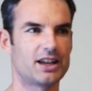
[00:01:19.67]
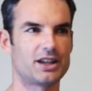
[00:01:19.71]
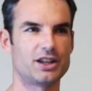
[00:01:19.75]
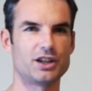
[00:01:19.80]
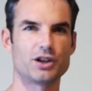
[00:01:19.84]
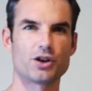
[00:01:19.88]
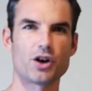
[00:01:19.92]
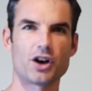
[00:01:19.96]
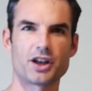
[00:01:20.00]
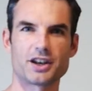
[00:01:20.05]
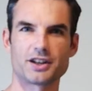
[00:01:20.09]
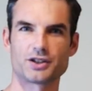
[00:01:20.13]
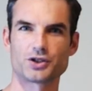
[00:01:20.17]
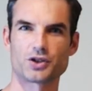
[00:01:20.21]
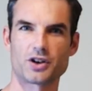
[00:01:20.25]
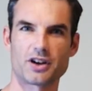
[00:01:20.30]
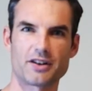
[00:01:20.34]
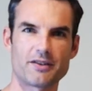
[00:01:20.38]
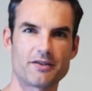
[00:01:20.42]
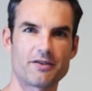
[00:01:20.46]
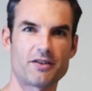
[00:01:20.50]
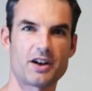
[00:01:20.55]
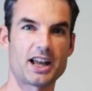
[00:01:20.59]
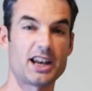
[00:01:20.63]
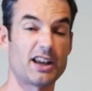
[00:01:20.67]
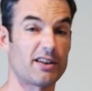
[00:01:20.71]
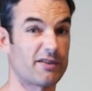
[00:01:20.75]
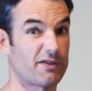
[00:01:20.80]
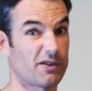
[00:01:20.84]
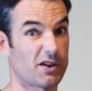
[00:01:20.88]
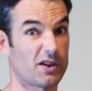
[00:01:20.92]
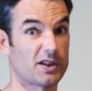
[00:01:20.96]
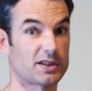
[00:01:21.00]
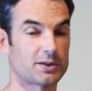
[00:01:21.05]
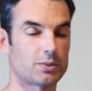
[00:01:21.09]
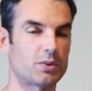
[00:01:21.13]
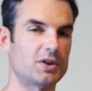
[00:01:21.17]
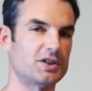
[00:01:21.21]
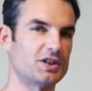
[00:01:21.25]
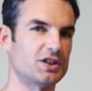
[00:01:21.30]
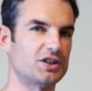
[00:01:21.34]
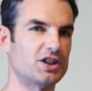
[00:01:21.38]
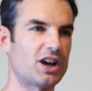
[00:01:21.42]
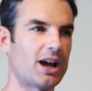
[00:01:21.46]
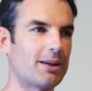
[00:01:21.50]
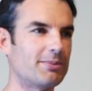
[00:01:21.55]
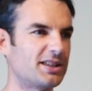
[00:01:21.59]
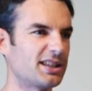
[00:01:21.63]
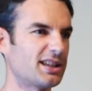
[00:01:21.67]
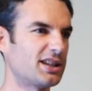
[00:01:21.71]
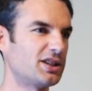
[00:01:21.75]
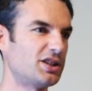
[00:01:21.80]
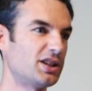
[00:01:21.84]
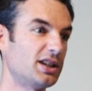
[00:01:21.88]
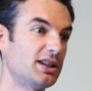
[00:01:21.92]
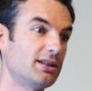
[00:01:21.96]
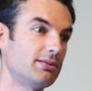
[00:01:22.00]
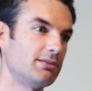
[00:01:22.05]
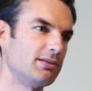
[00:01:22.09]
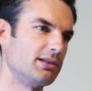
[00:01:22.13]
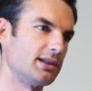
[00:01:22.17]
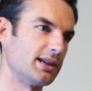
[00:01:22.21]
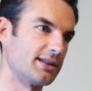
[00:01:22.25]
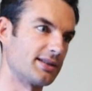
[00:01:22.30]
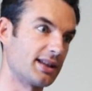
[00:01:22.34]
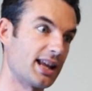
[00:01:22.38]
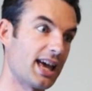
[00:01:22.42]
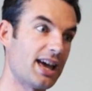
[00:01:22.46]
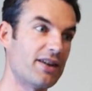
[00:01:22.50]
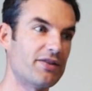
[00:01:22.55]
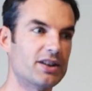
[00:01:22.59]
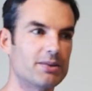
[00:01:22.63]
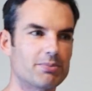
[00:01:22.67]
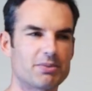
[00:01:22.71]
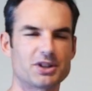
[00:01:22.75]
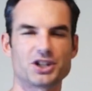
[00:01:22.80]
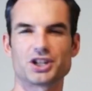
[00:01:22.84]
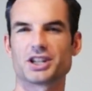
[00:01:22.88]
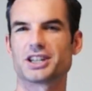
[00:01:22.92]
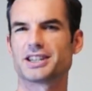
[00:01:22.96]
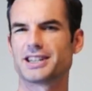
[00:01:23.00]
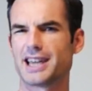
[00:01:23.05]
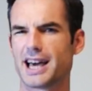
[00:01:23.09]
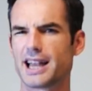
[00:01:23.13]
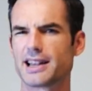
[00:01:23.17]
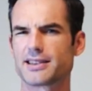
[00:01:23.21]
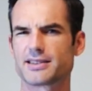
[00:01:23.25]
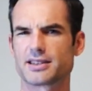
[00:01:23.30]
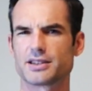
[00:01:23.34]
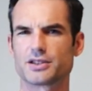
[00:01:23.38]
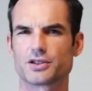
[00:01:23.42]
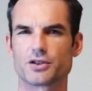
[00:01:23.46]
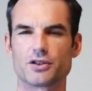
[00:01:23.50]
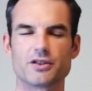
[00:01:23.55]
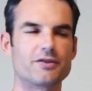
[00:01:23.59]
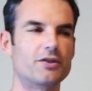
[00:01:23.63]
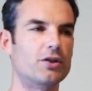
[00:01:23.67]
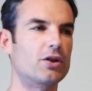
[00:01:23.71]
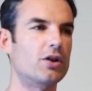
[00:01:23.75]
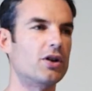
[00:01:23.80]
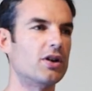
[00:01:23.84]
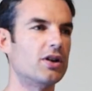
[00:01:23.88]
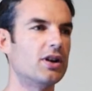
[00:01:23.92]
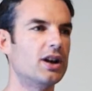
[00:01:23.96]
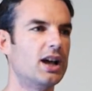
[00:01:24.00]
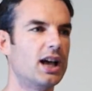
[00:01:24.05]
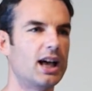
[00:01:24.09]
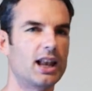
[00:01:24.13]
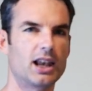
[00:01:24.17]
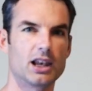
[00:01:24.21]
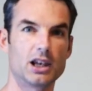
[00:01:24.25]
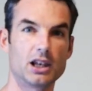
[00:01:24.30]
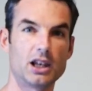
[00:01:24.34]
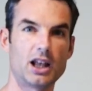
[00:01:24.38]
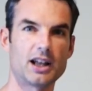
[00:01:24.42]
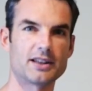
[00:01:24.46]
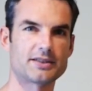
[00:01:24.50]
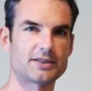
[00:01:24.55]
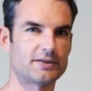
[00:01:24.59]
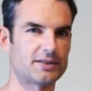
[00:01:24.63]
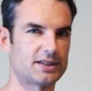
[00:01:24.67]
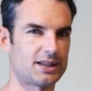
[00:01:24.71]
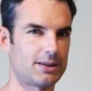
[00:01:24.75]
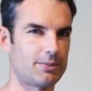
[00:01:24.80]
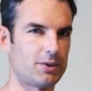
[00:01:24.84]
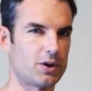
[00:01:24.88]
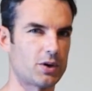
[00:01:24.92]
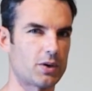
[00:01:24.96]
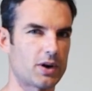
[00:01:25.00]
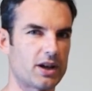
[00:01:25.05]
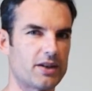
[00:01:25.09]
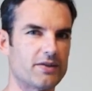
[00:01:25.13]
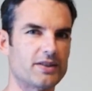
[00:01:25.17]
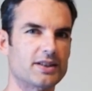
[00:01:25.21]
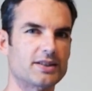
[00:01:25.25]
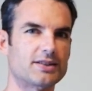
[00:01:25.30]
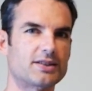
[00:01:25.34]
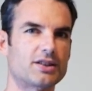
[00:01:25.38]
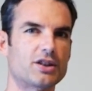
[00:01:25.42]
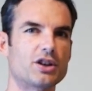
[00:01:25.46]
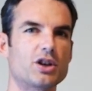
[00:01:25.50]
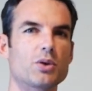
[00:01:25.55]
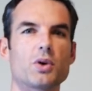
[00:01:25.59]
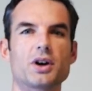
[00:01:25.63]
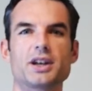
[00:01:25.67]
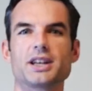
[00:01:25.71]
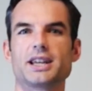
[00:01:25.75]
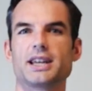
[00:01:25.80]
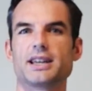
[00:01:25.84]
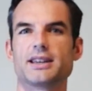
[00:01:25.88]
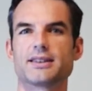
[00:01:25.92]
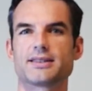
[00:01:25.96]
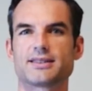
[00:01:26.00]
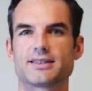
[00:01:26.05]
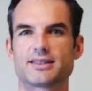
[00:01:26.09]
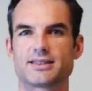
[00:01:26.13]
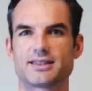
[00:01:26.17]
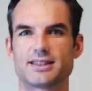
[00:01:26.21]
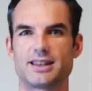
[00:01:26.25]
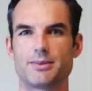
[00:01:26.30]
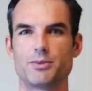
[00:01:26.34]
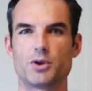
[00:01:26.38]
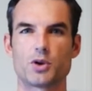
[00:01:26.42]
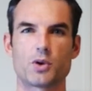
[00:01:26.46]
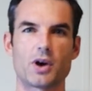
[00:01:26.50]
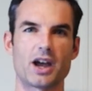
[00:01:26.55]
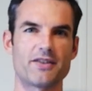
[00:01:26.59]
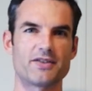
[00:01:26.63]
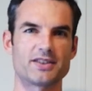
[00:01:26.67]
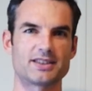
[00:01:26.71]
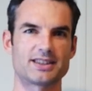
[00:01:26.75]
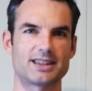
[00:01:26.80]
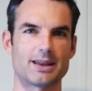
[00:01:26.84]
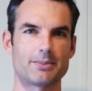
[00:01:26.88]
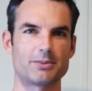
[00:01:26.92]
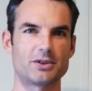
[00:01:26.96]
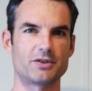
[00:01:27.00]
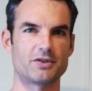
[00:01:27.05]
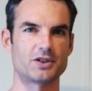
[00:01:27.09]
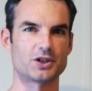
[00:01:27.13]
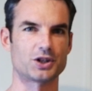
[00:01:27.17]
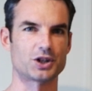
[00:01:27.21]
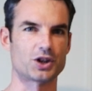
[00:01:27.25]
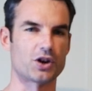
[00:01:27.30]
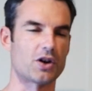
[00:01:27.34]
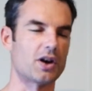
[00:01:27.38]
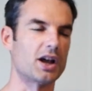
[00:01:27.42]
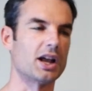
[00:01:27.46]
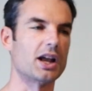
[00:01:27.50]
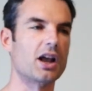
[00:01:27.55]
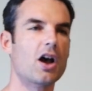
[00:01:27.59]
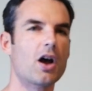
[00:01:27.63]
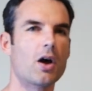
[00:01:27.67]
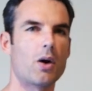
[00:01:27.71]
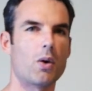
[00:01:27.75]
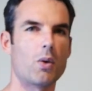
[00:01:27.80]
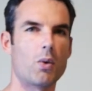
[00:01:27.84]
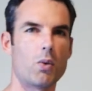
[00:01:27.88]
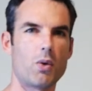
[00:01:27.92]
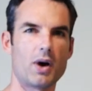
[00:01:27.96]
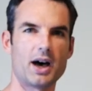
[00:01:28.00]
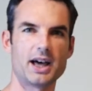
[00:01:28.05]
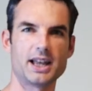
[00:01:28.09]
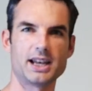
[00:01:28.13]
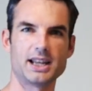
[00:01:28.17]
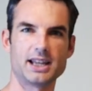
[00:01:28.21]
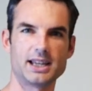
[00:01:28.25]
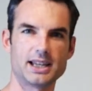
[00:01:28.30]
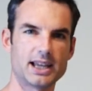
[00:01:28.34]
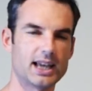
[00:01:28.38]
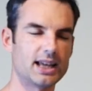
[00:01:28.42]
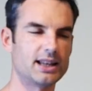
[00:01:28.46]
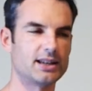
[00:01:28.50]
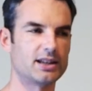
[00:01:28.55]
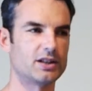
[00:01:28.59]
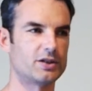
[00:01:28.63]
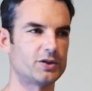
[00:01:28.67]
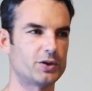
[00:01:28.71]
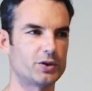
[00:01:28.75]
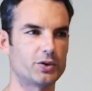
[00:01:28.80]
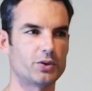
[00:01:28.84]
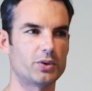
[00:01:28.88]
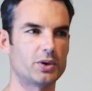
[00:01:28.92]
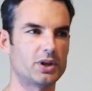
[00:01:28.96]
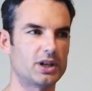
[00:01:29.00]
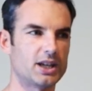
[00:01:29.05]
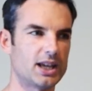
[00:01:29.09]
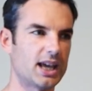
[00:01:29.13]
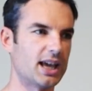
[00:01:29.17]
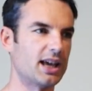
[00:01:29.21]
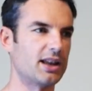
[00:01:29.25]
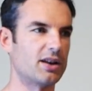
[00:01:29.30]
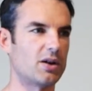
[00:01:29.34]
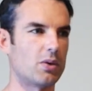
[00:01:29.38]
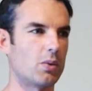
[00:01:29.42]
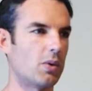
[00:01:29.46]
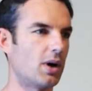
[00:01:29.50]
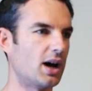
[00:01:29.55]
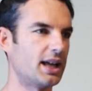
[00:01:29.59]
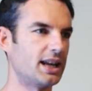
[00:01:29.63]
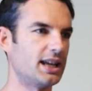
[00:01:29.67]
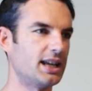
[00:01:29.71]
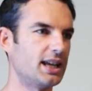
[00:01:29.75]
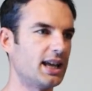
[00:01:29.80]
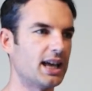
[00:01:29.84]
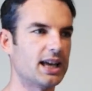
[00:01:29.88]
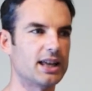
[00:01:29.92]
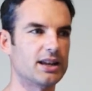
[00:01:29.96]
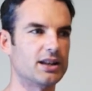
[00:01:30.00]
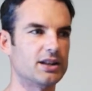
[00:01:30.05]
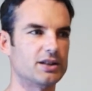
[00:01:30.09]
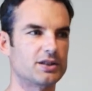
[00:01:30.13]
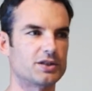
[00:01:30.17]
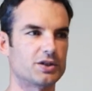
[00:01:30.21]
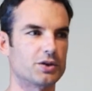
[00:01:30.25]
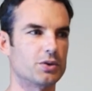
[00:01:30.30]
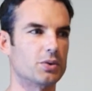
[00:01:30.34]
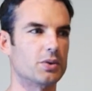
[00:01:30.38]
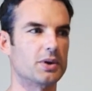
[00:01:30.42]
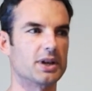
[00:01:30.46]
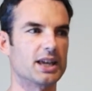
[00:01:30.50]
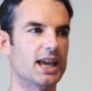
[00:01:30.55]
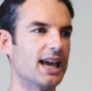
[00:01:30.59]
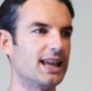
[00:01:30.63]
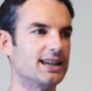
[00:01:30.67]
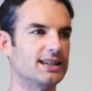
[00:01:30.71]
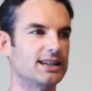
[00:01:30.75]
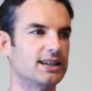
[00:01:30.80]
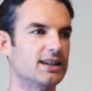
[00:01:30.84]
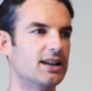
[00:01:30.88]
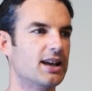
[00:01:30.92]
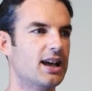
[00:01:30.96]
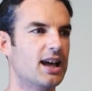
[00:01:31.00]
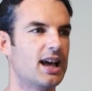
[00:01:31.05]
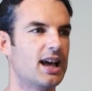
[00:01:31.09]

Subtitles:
You got to try and find out first what's your time signature. It doesn't have it, but you can tell it's in 2/4. Lots of semiquavers. So you want to get your semiquaver subdivision going. 1 eander, 2 eander, 1 eander, 2 eander.